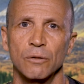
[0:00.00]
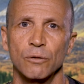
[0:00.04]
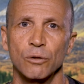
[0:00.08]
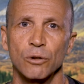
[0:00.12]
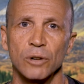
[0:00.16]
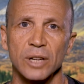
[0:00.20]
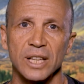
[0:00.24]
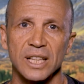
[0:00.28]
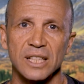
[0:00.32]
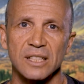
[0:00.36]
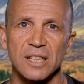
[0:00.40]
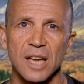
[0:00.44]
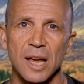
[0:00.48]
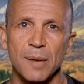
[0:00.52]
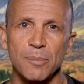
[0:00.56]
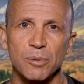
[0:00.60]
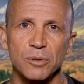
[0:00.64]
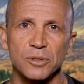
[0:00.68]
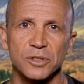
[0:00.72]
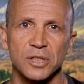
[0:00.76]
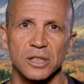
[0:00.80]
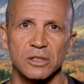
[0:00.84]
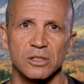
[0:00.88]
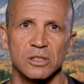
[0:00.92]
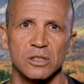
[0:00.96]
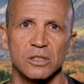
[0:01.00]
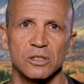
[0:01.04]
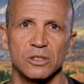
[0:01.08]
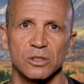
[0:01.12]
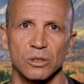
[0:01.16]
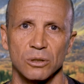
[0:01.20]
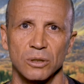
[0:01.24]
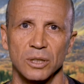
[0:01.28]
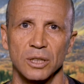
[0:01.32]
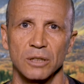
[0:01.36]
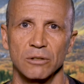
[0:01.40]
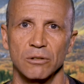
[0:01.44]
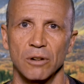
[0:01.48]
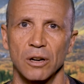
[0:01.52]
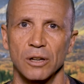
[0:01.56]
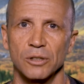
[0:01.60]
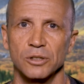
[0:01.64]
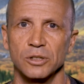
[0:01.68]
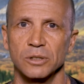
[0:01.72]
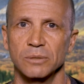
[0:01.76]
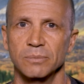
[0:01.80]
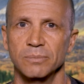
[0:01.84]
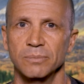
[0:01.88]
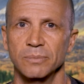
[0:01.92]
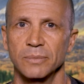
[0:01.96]
For an example such as soil
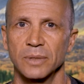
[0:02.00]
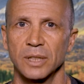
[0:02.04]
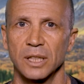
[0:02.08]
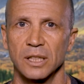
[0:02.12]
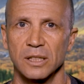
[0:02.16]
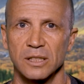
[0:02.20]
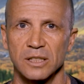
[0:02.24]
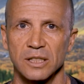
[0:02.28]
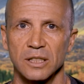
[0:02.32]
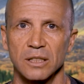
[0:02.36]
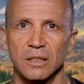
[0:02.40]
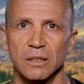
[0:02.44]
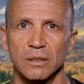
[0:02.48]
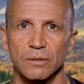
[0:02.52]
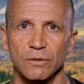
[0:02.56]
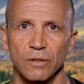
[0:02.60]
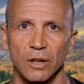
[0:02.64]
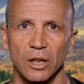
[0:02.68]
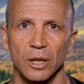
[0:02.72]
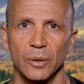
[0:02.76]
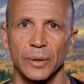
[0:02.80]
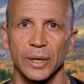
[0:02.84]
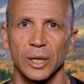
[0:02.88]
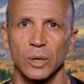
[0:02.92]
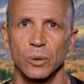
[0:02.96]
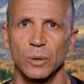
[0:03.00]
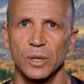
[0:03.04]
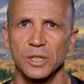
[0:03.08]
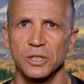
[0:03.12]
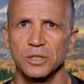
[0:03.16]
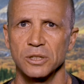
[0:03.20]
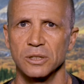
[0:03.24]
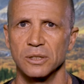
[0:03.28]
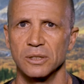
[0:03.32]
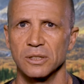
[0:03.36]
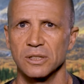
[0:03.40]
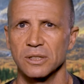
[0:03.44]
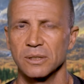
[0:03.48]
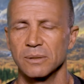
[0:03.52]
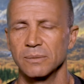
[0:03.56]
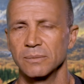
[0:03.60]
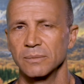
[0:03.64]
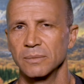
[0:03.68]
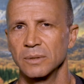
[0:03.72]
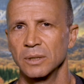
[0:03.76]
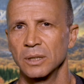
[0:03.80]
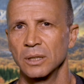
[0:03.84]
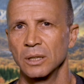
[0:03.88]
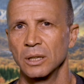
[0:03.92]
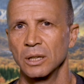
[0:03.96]
erosion, consider the following questions.
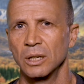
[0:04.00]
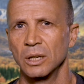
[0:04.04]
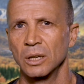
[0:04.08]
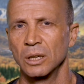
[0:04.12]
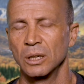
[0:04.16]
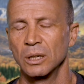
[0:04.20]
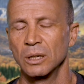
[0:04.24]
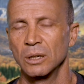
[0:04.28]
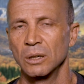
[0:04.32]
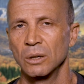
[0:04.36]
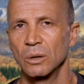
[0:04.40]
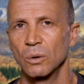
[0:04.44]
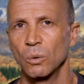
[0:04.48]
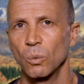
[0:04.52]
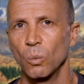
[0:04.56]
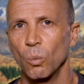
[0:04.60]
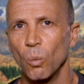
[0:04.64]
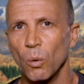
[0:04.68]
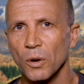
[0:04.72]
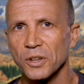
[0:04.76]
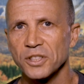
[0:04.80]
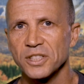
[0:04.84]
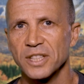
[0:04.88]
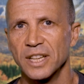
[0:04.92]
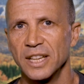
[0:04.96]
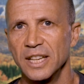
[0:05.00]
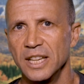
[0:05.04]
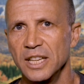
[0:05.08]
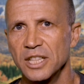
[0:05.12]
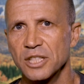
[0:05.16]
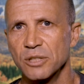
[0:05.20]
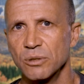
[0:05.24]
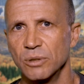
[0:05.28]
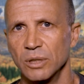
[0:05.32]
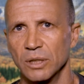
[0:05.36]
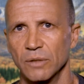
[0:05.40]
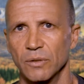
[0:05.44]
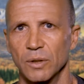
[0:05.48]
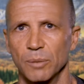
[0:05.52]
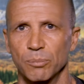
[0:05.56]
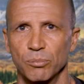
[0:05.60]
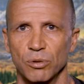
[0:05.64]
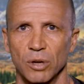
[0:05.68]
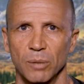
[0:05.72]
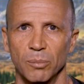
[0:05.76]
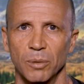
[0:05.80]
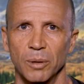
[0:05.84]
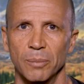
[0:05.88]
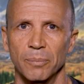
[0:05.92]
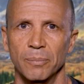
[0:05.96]
What's the history of the
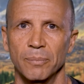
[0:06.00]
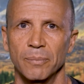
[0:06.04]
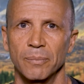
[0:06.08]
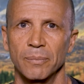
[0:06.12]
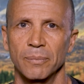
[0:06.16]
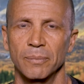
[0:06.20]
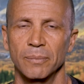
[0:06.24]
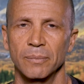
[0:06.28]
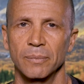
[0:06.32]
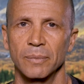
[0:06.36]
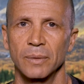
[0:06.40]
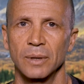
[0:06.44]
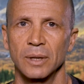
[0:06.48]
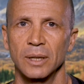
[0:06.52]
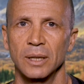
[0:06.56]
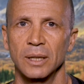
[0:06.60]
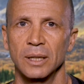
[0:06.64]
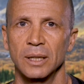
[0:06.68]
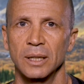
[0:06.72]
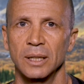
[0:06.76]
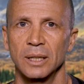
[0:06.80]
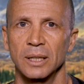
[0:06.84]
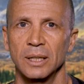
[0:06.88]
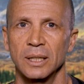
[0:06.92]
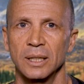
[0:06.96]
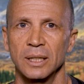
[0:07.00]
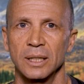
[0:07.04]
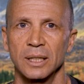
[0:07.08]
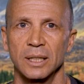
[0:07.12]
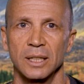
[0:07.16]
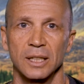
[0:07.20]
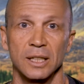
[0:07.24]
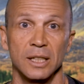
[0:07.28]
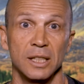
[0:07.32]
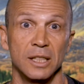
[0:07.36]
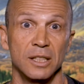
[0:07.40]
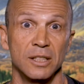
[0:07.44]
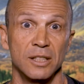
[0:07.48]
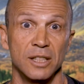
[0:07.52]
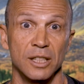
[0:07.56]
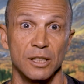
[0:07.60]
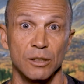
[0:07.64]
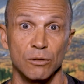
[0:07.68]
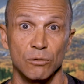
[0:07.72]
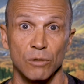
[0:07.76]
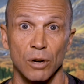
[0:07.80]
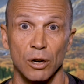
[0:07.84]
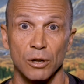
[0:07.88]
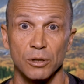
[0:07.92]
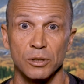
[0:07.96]
problem? Is the
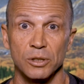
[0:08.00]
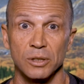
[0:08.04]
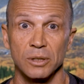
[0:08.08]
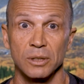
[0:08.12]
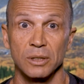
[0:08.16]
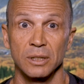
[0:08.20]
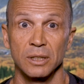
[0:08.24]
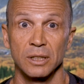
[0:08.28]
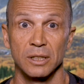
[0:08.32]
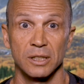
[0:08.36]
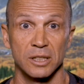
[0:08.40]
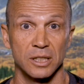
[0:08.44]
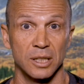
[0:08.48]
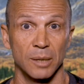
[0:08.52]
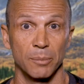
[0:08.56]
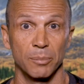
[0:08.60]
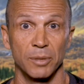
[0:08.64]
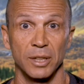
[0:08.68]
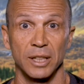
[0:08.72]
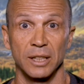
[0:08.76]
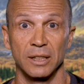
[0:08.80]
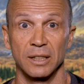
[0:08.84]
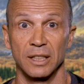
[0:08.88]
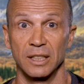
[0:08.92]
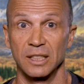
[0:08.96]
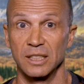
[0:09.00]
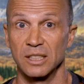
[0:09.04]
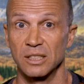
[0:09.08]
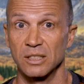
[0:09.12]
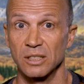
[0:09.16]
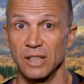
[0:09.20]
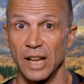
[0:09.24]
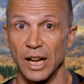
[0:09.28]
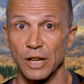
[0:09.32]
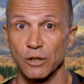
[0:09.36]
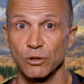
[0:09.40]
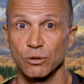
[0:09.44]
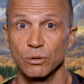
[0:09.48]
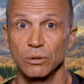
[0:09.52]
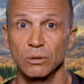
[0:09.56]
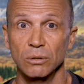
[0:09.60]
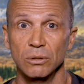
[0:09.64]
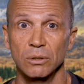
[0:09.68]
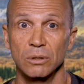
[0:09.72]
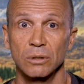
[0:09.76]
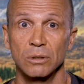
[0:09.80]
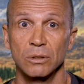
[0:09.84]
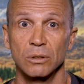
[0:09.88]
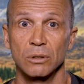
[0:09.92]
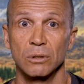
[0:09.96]
erosion something that is natural
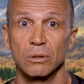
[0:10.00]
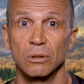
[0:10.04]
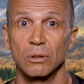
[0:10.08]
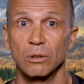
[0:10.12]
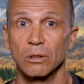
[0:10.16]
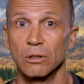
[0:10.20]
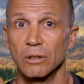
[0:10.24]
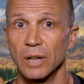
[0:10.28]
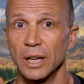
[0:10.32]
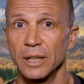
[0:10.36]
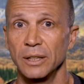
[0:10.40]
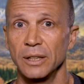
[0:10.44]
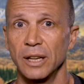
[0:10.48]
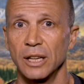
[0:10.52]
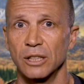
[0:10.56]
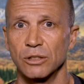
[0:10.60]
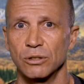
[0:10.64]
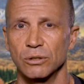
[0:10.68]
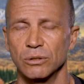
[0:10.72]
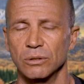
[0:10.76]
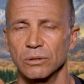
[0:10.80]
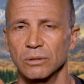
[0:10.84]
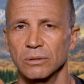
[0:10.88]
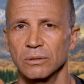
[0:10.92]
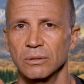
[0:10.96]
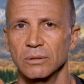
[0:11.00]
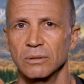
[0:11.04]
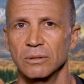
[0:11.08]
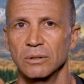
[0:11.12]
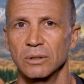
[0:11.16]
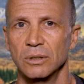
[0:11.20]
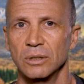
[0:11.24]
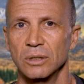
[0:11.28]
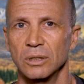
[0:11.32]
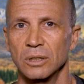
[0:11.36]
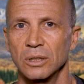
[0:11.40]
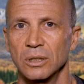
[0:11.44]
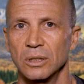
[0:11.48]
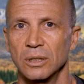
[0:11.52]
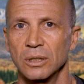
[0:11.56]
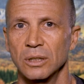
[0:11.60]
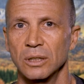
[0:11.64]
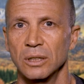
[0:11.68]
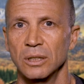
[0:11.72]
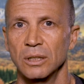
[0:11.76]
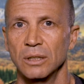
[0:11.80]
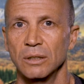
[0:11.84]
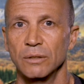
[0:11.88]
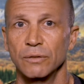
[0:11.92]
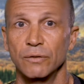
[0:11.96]
or unnatural?
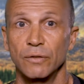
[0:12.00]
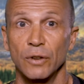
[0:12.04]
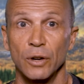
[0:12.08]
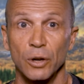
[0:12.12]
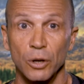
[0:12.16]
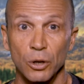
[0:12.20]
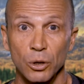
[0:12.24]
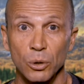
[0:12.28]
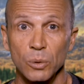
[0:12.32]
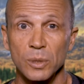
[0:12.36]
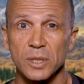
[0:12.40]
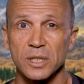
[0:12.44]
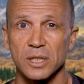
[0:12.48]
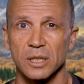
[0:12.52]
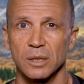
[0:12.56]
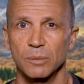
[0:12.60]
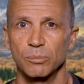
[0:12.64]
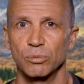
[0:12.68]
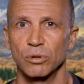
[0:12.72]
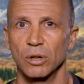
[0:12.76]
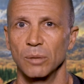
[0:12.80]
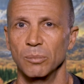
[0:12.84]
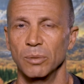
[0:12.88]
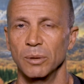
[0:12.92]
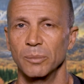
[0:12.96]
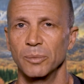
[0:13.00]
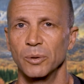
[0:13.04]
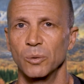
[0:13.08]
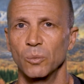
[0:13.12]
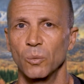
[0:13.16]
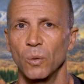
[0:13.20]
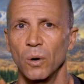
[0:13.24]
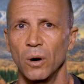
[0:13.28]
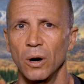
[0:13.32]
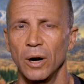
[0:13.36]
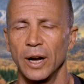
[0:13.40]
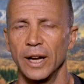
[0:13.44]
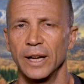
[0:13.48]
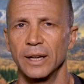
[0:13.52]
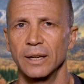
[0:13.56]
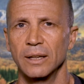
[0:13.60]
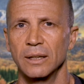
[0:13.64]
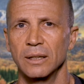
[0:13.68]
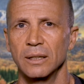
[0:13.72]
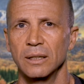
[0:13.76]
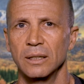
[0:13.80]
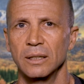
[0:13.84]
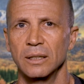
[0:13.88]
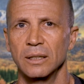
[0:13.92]
For who is it a problem and why?